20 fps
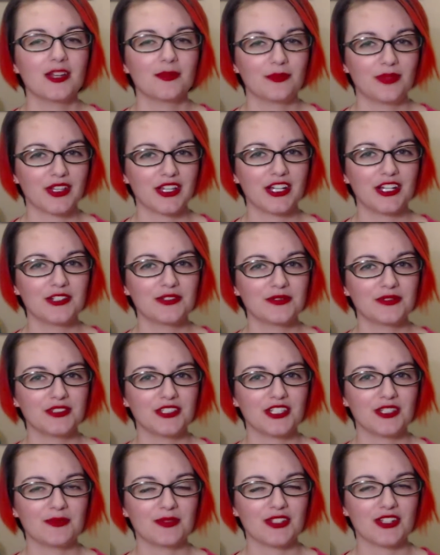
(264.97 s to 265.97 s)
Players will
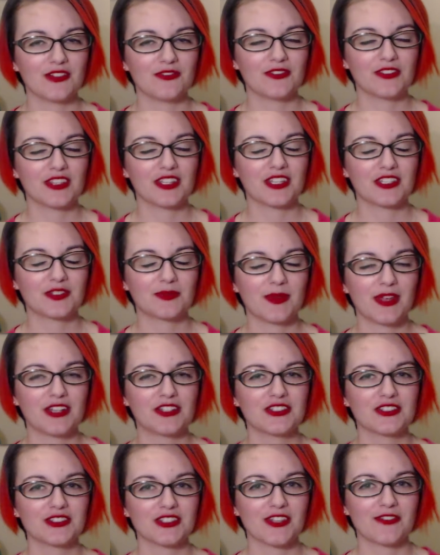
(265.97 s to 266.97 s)
need to be over the
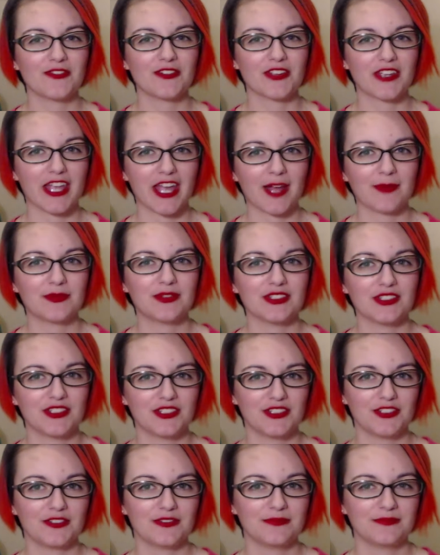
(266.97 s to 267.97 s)
expansion level cap to
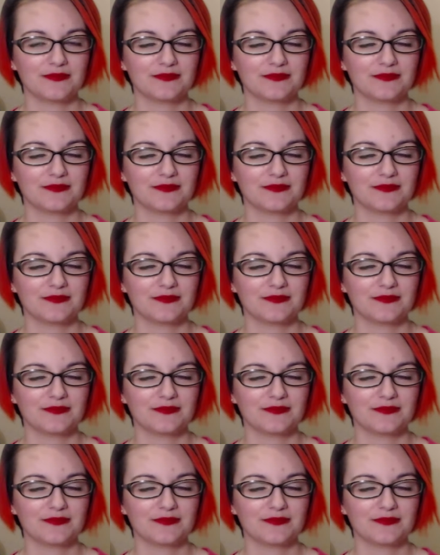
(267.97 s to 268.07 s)
queue.